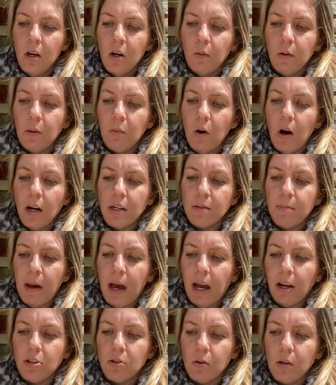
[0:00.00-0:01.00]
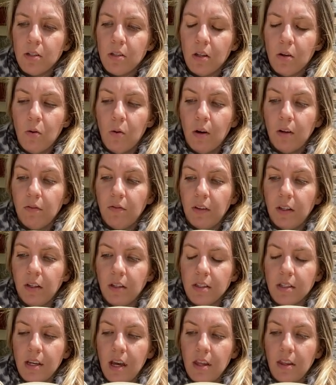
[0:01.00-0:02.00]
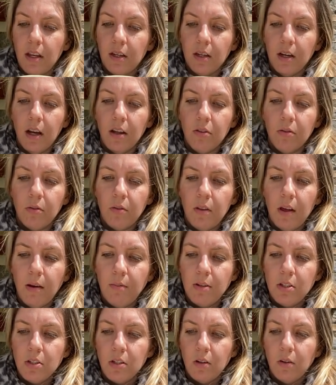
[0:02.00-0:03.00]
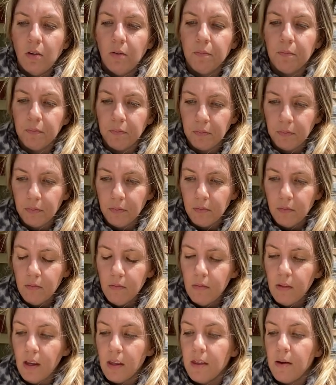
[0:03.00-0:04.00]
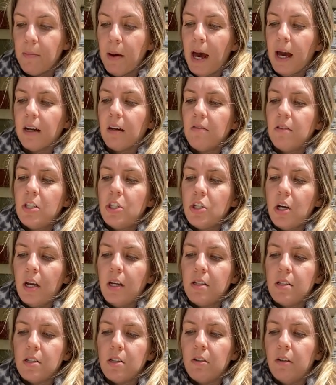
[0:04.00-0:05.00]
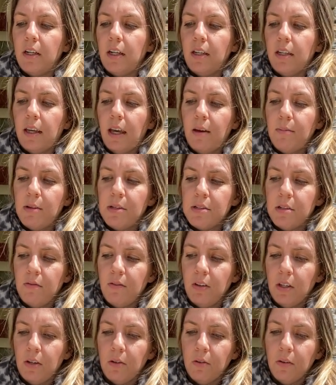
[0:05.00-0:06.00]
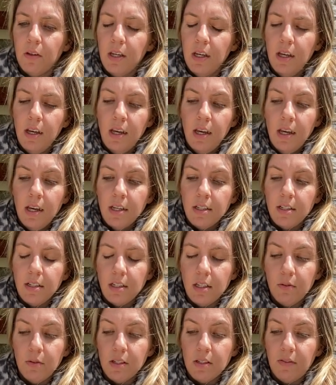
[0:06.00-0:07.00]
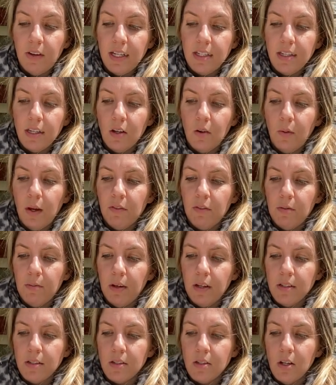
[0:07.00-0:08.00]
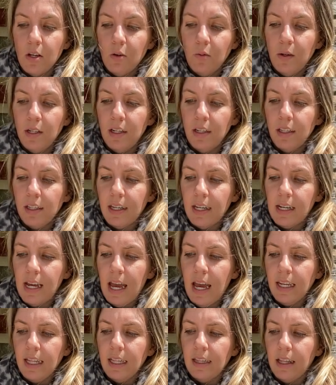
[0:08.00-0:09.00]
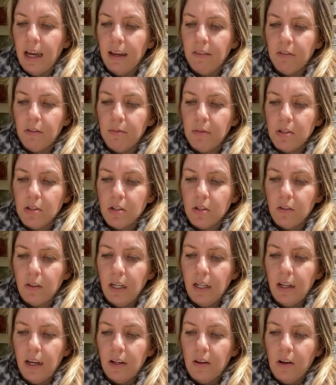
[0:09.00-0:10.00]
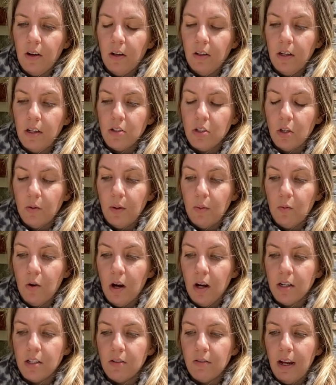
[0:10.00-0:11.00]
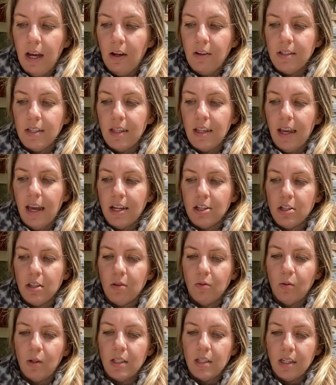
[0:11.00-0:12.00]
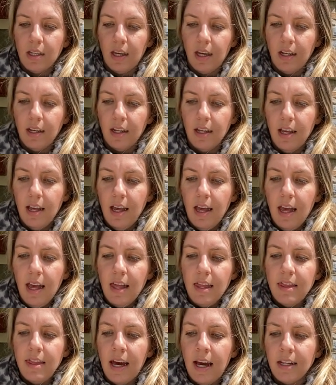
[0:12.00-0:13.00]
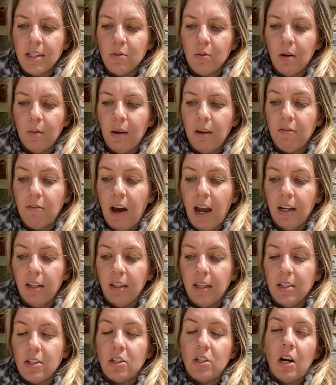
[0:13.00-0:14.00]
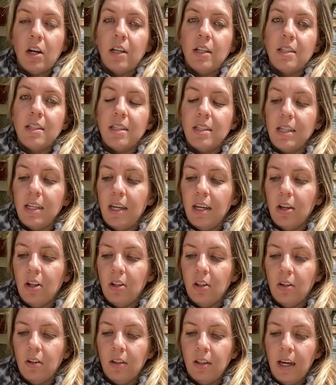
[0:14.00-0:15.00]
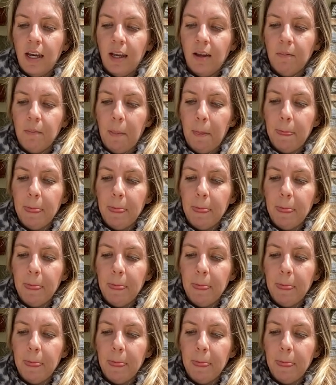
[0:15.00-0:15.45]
We walked back towards the cornfields and then cut through them until the back of the giant screen came into view. Since it was facing away from us, we didn't get any light from the screen at all until we walked around to the edge of the woods again. That's where we finally started seeing a little light.